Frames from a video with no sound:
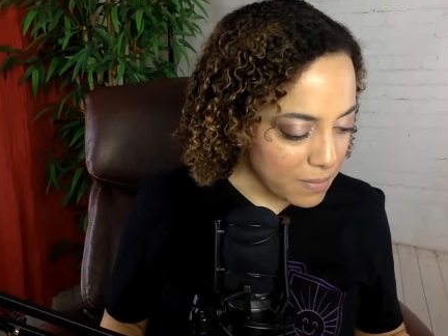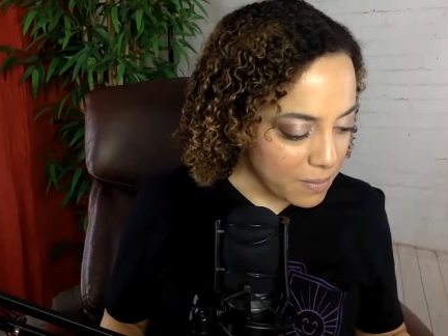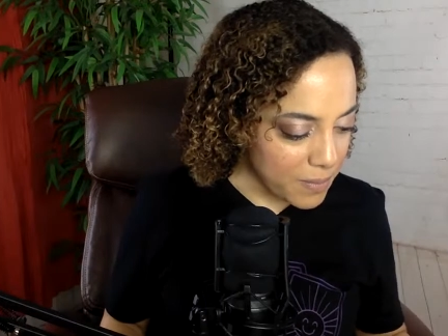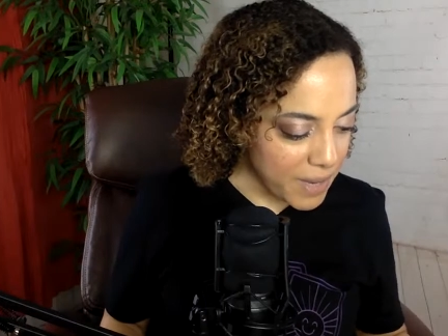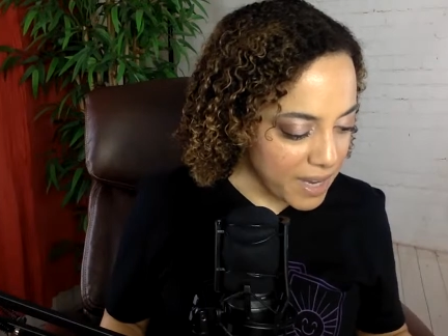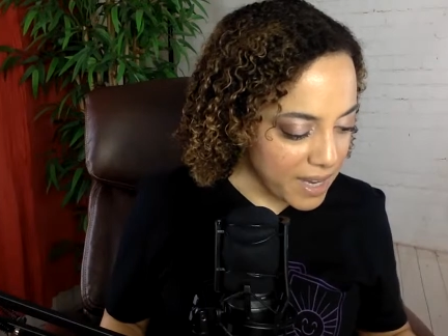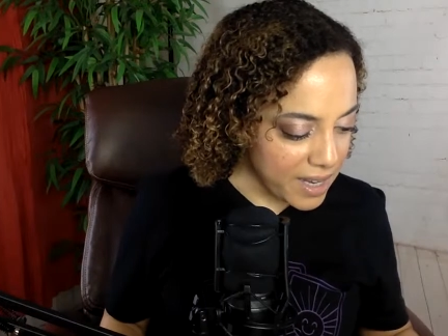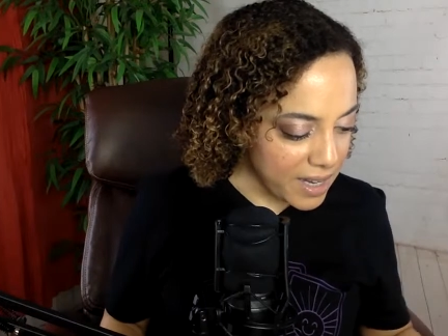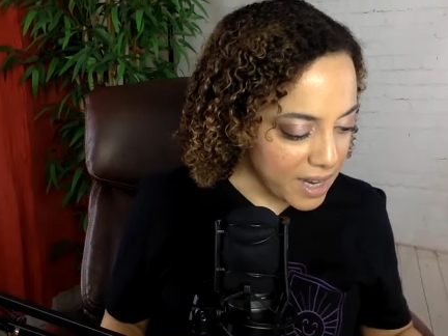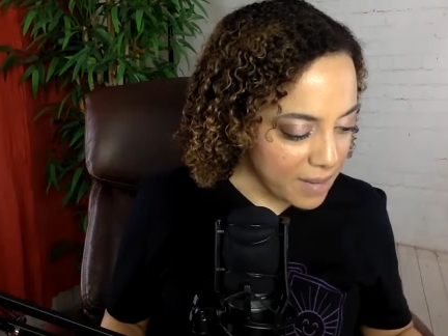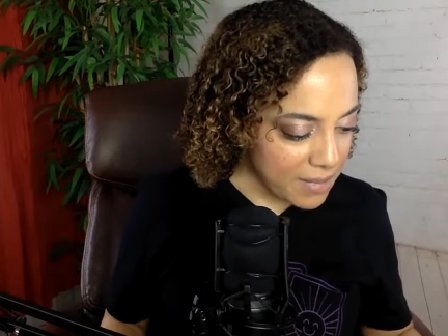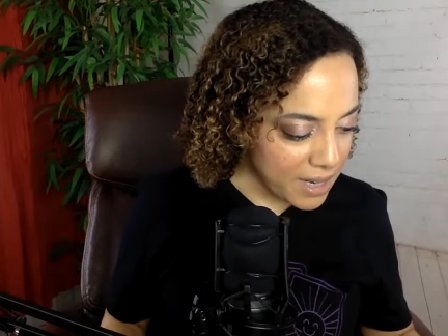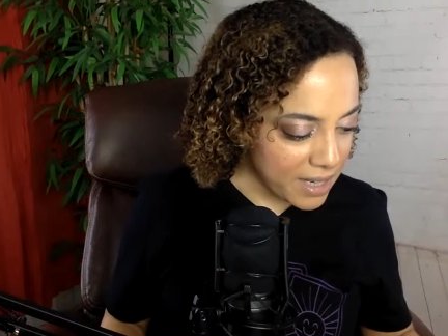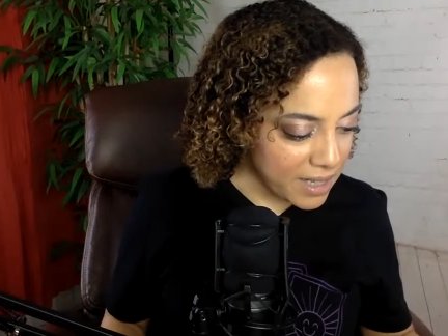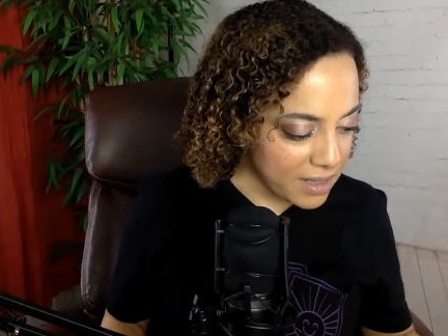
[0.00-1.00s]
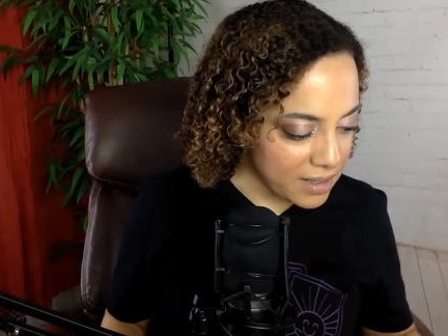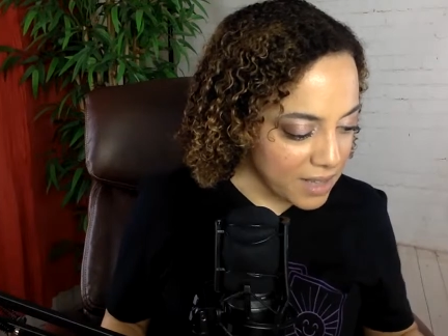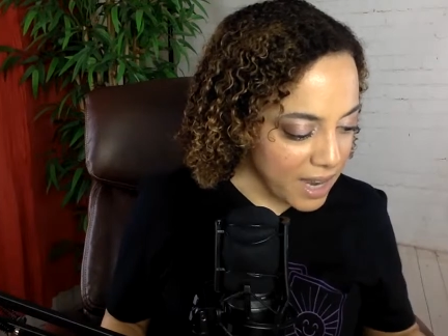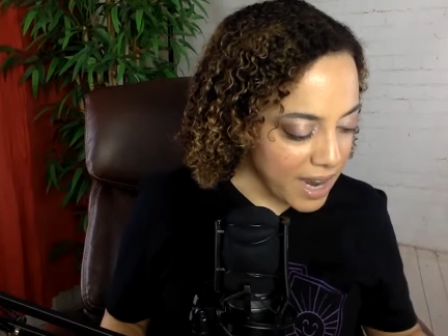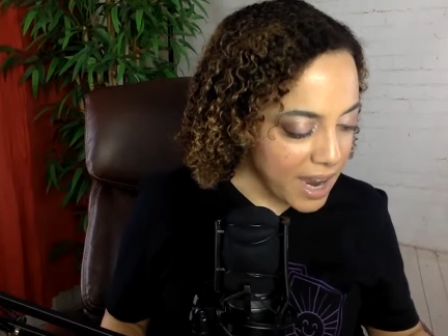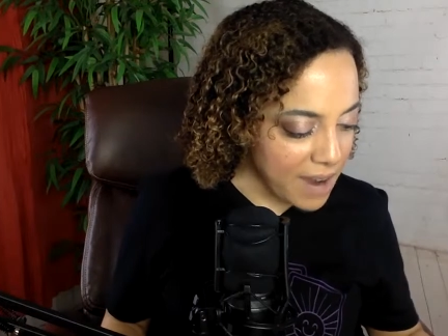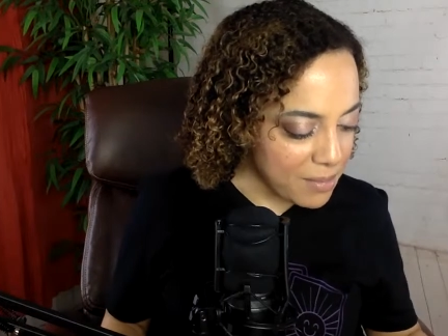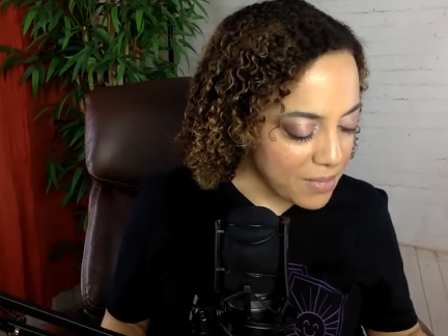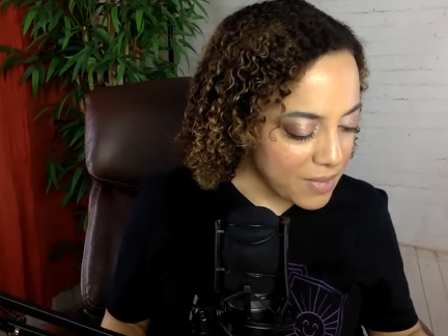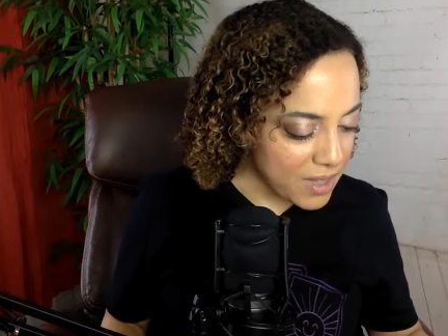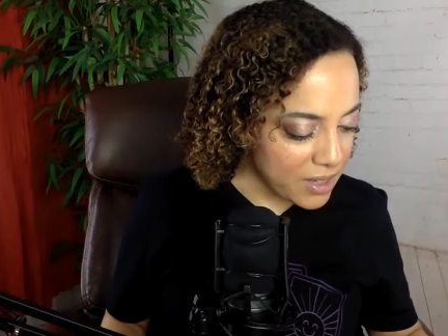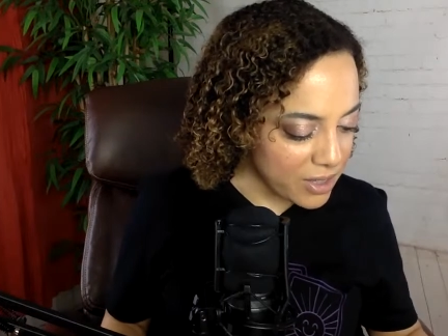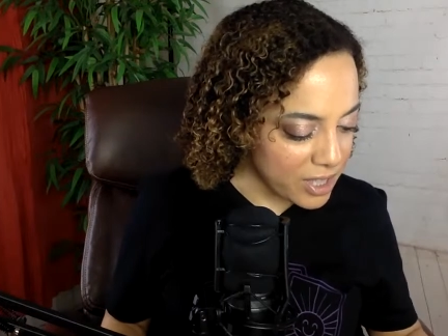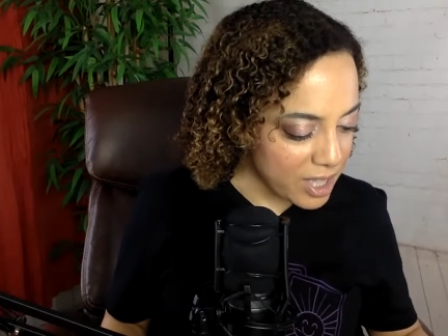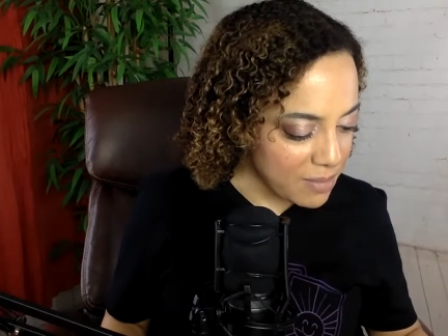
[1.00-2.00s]
I'm not gonna lie,
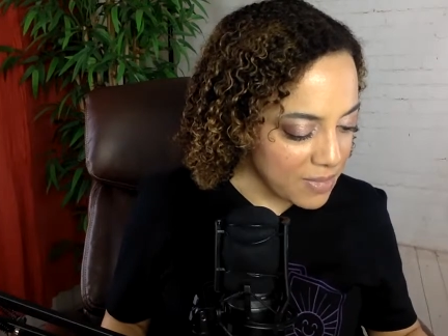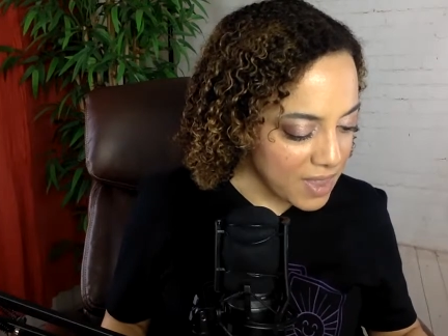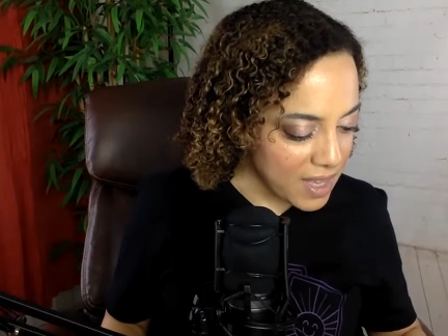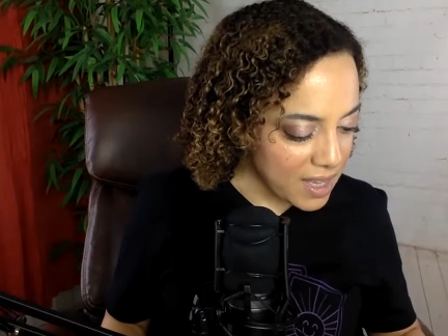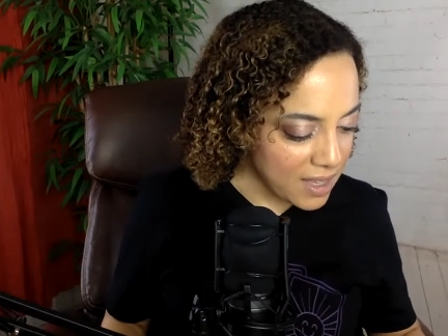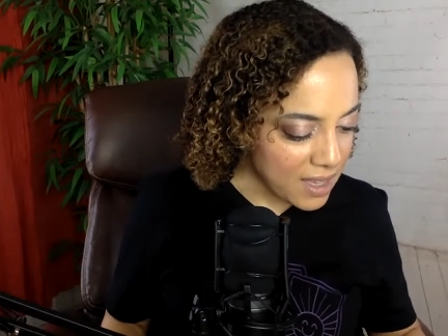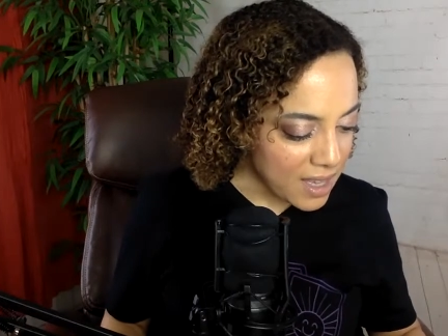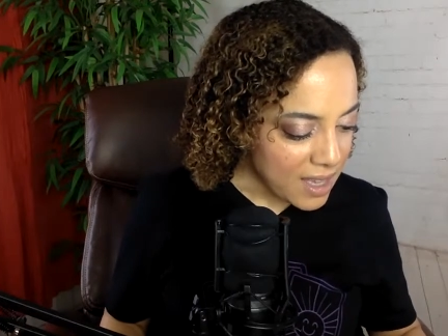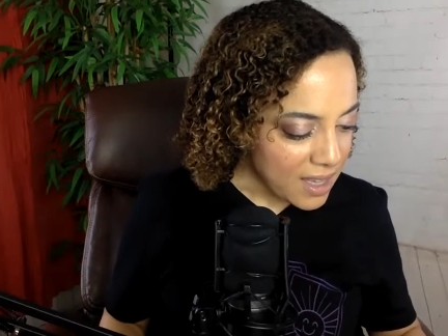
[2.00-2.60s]
there's something